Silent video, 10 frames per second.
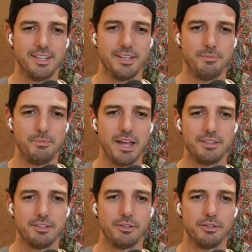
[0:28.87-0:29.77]
back in
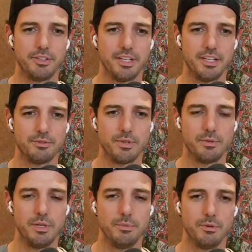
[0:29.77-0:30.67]
the good old days when
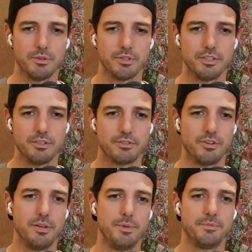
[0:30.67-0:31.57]
people were still
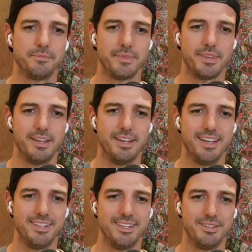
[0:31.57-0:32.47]
screaming.
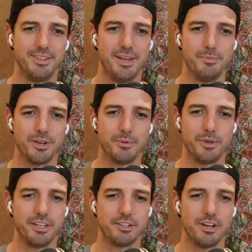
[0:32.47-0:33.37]
And that market went
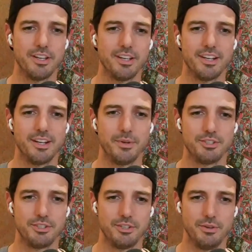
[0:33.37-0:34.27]
electronic, and I went
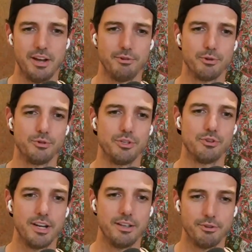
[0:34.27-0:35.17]
to high frequency
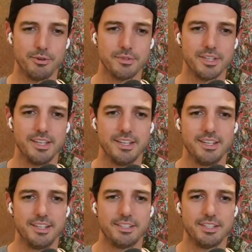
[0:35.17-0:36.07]
trading firms
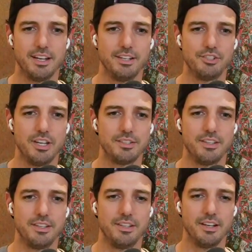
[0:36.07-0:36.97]
to kind of chase
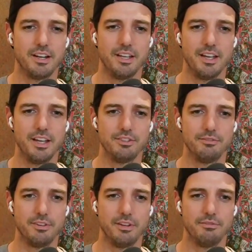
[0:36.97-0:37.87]
the cutting edge
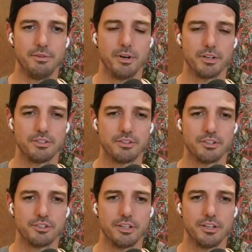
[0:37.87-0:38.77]
of the market
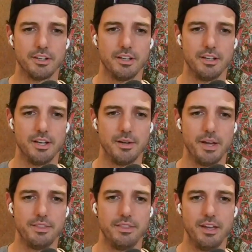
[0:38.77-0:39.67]
structure.
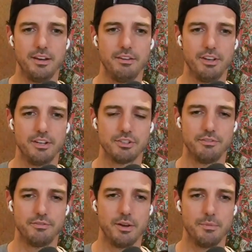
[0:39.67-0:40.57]
I then eventually
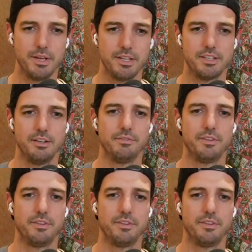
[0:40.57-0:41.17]
found myself